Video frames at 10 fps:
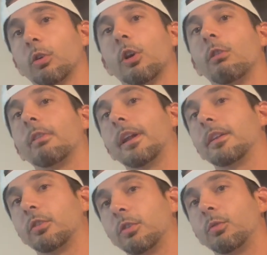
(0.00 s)
go right
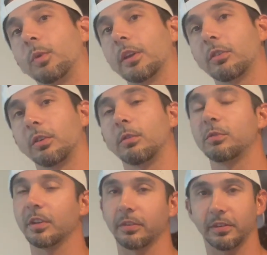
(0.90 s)
into week 2,
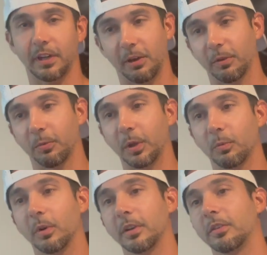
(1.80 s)
just stay with week
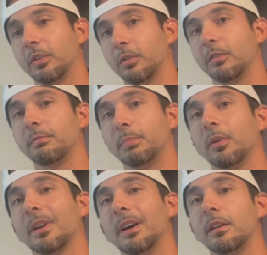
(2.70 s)
1 until you've
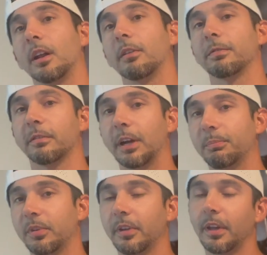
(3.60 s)
built enough
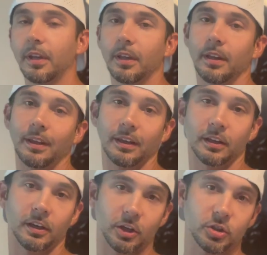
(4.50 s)
reps and
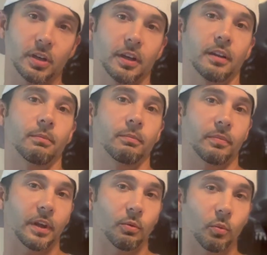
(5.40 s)
conditioning
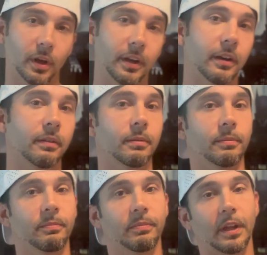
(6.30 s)
and wind
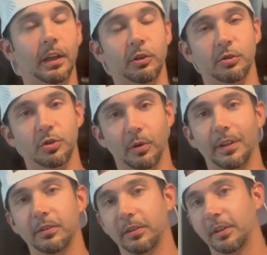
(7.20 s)
and your
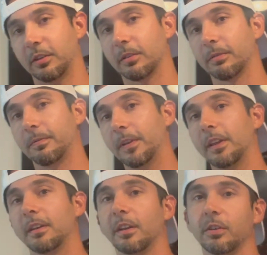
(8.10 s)
joints and your
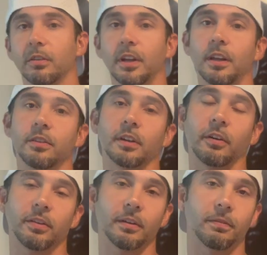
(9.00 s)
feet and your knees and
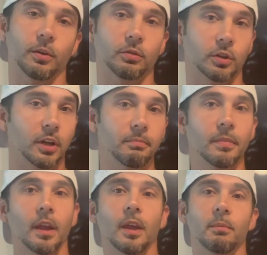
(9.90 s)
everything feels good
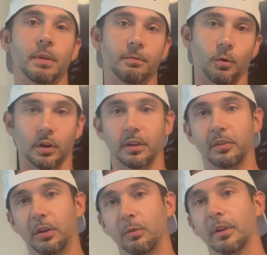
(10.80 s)
before
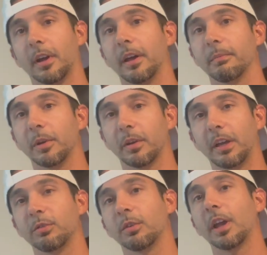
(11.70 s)
continuing on. Okay,
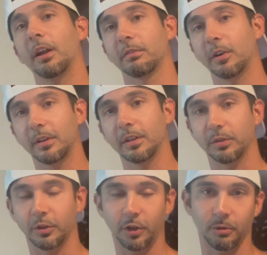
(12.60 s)
so you got to really
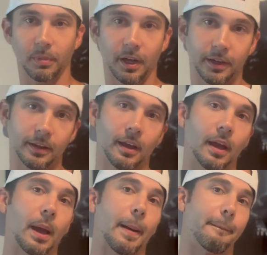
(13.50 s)
listen to your body,
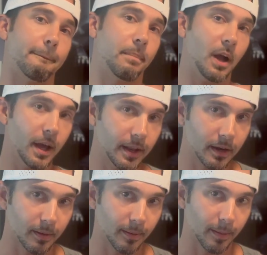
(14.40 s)
but